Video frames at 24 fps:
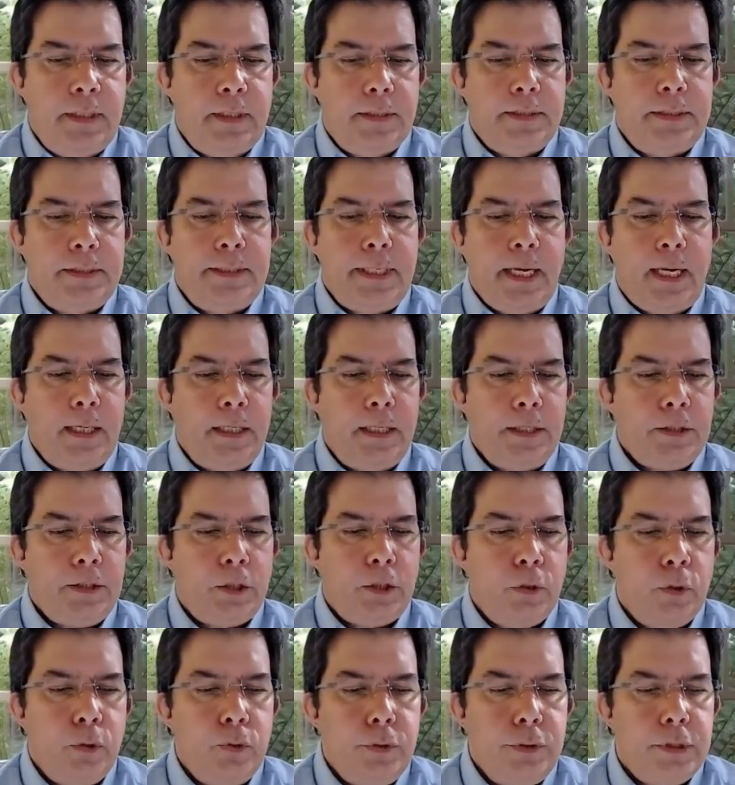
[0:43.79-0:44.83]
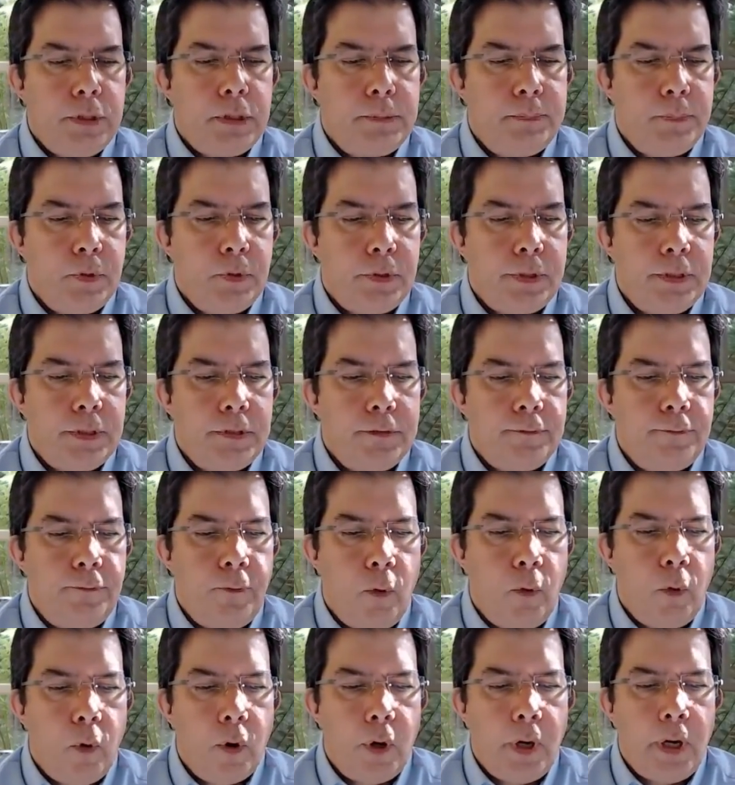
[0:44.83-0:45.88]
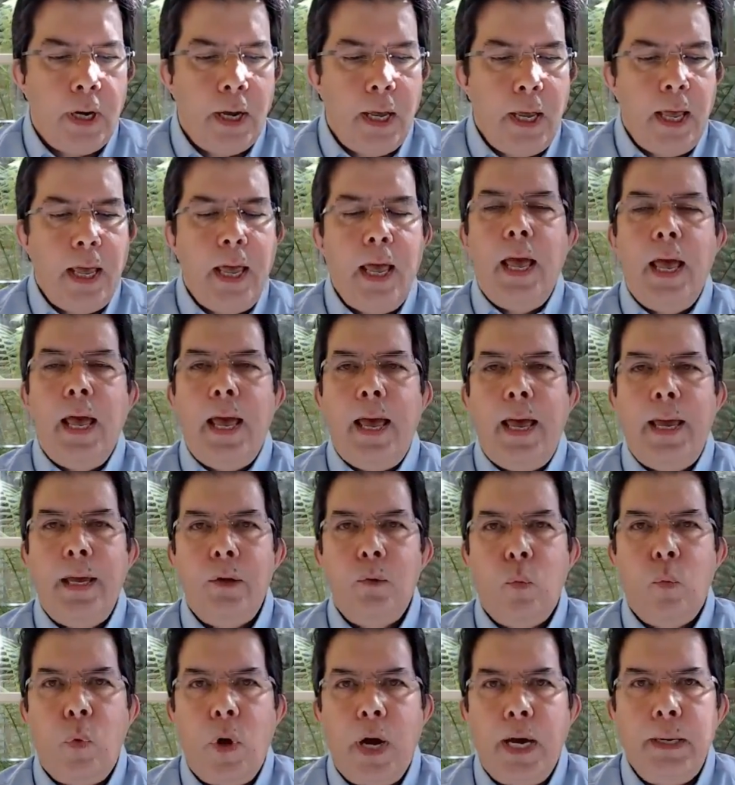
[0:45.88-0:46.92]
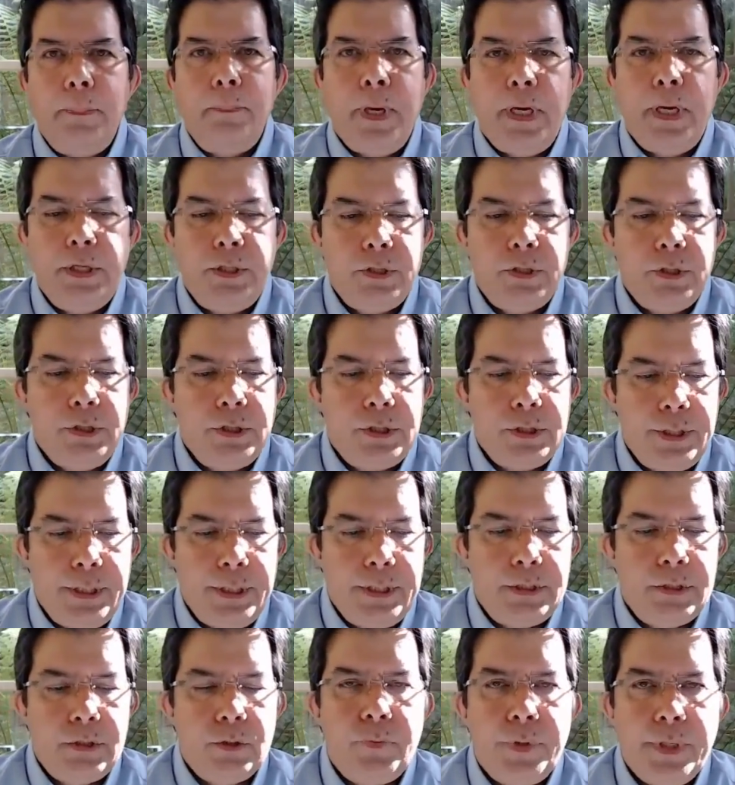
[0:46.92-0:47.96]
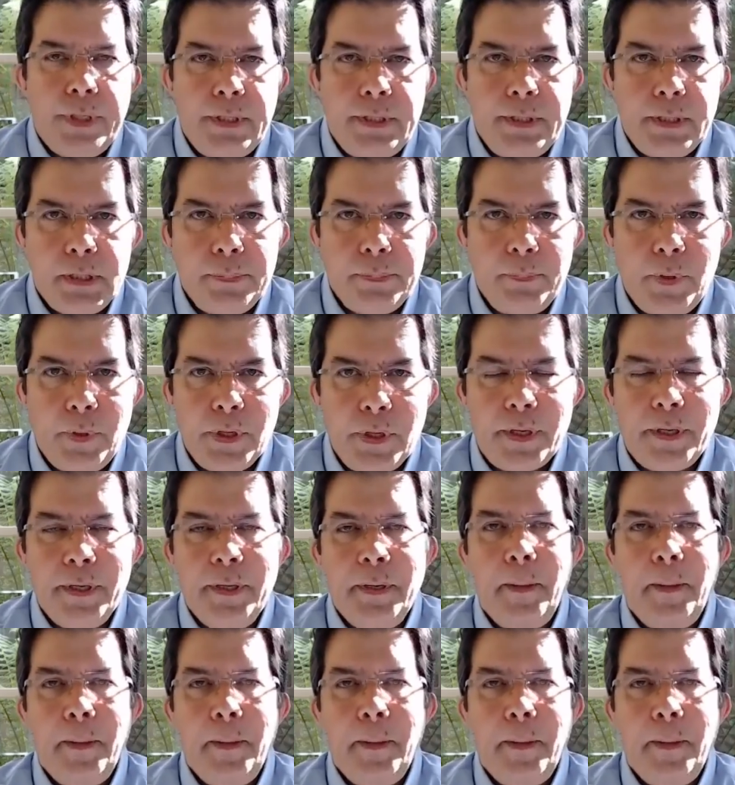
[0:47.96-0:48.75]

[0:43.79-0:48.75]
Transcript: tell us who this book is for and why patients need to read this book.